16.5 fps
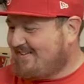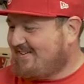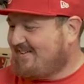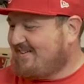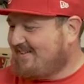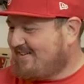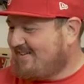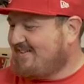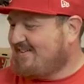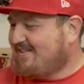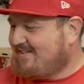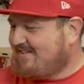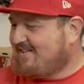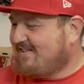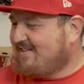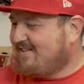
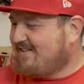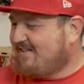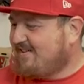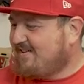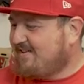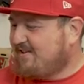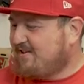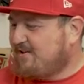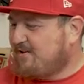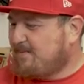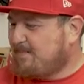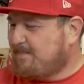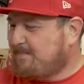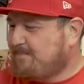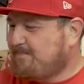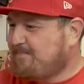
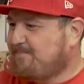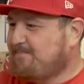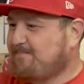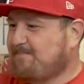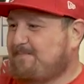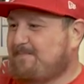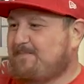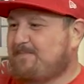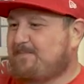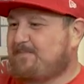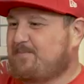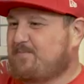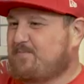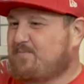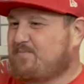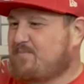
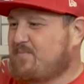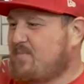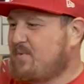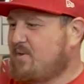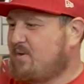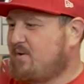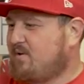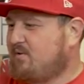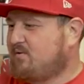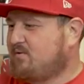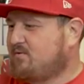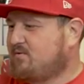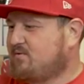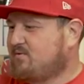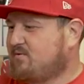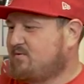
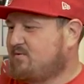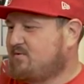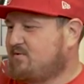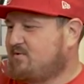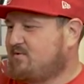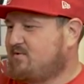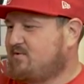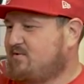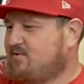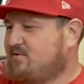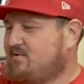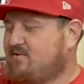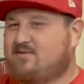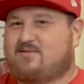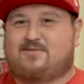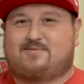
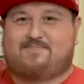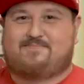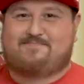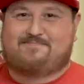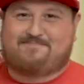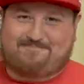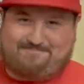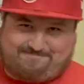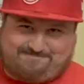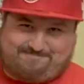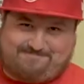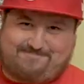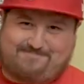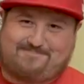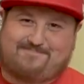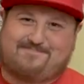
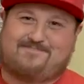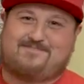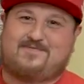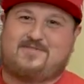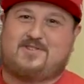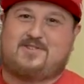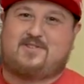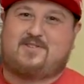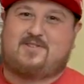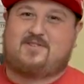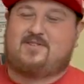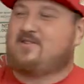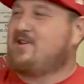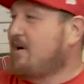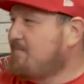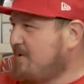
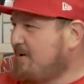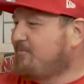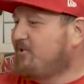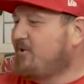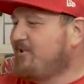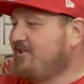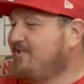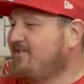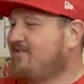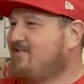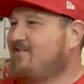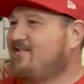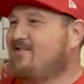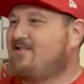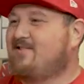This person isn't speaking.